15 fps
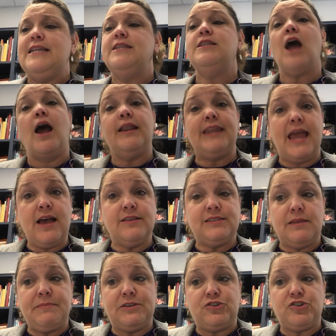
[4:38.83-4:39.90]
Not now,
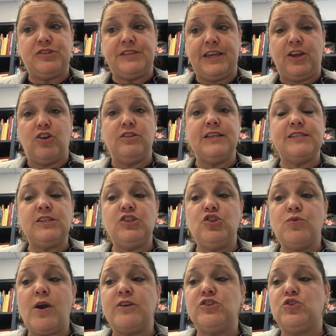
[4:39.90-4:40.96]
said Mr. Slinger. Listen
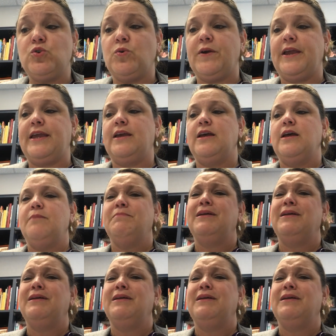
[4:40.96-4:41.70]
to our story.